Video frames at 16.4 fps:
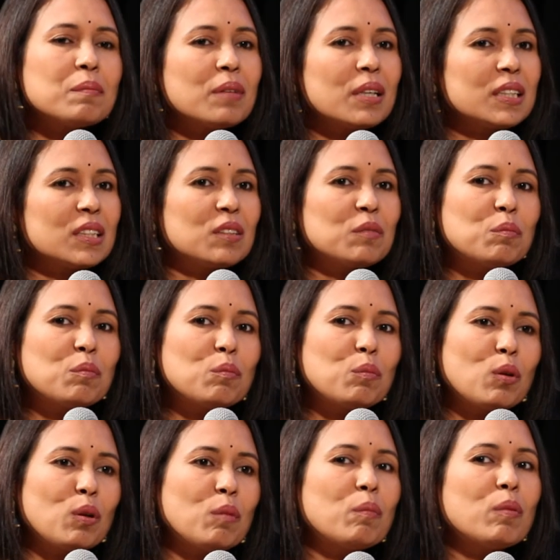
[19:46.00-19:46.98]
but
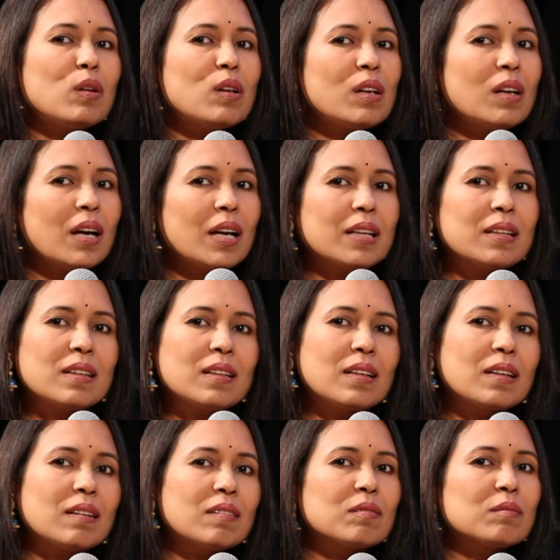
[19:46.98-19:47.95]
Bulbul, I
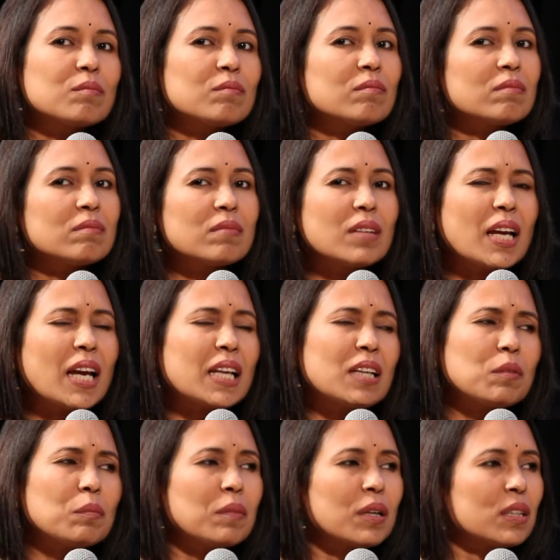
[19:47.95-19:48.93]
think
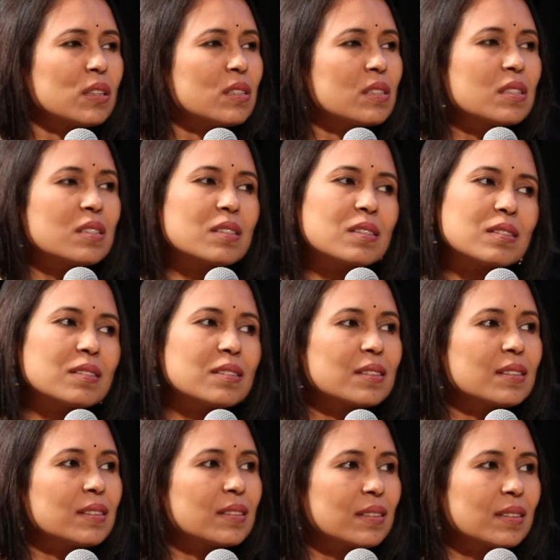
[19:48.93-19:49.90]
8
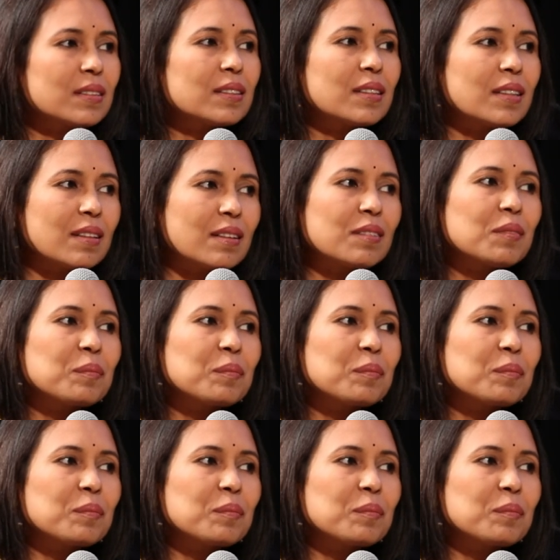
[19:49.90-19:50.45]
months, yeah,